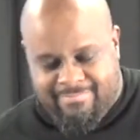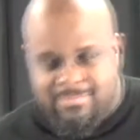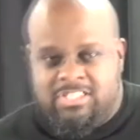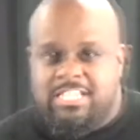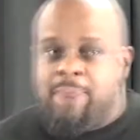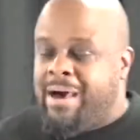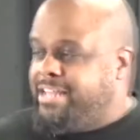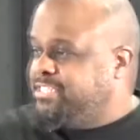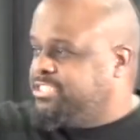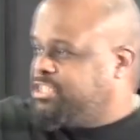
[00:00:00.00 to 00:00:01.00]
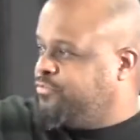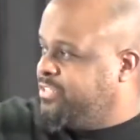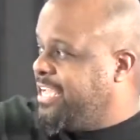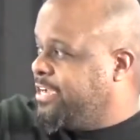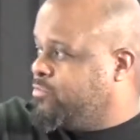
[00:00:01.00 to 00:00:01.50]
She talking about it's just for
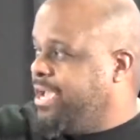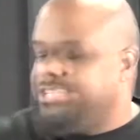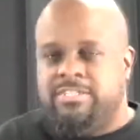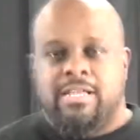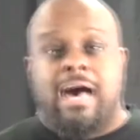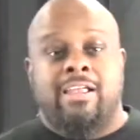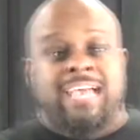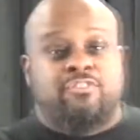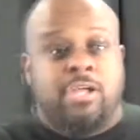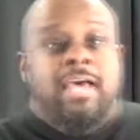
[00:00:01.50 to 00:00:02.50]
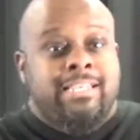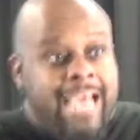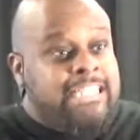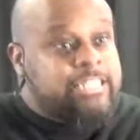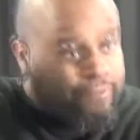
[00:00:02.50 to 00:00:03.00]
decoration. No, that's
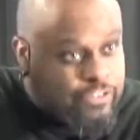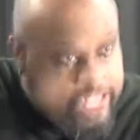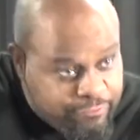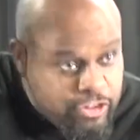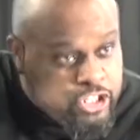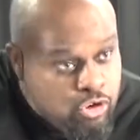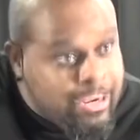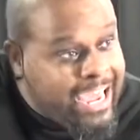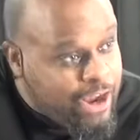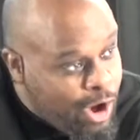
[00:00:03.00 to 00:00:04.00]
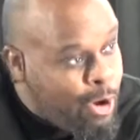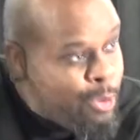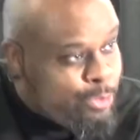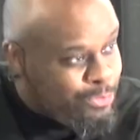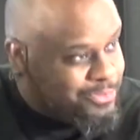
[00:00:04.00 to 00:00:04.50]
that's for you later on.